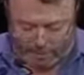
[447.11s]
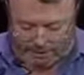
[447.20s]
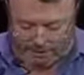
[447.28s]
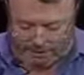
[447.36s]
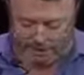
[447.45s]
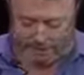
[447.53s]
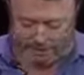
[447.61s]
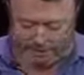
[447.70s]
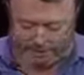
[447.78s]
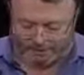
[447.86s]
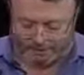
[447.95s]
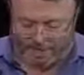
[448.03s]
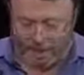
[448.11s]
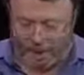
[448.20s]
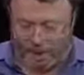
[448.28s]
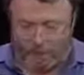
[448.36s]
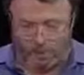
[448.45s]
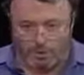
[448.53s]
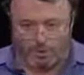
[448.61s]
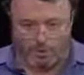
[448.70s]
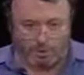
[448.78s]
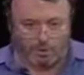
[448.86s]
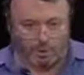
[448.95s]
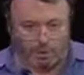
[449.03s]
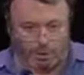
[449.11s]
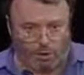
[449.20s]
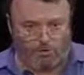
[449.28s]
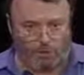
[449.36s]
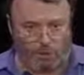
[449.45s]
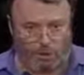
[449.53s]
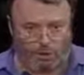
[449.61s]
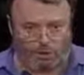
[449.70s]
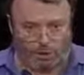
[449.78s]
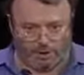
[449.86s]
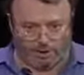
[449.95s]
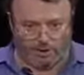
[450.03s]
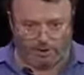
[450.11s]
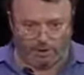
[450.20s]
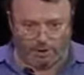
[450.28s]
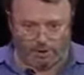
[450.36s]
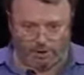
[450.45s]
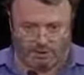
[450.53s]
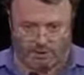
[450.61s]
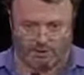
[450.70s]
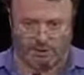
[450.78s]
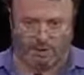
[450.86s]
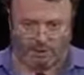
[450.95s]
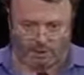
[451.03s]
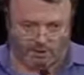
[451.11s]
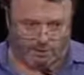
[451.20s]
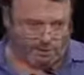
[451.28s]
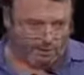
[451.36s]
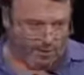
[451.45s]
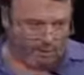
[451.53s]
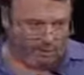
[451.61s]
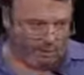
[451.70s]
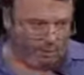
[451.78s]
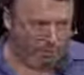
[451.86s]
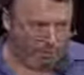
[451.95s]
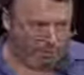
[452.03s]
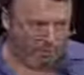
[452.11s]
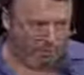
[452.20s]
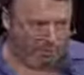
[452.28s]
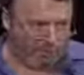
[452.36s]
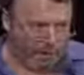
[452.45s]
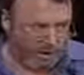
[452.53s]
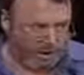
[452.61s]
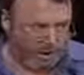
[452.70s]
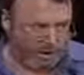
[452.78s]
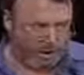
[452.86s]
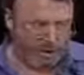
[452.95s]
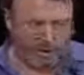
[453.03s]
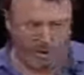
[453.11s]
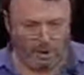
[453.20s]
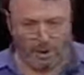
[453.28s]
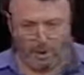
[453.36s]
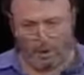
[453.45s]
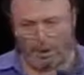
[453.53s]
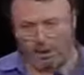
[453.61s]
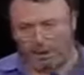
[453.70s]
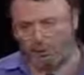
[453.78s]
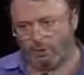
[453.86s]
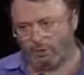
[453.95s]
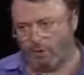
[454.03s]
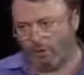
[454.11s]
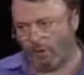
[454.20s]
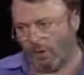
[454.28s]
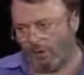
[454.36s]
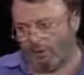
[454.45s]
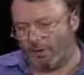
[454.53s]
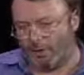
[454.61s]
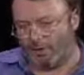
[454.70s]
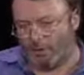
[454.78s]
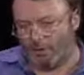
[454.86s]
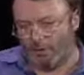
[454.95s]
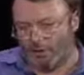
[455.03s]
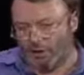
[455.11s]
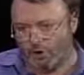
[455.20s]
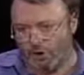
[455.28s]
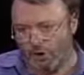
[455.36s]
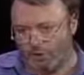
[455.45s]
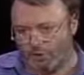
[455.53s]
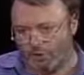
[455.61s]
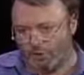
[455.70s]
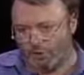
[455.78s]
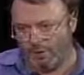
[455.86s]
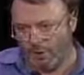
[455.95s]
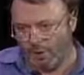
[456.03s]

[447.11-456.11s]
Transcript: dictator. And it was furthermore imploding as a state and as a society. The divide and rule policy of the Ba'ath Party had led to appalling ethnic and confessional hatreds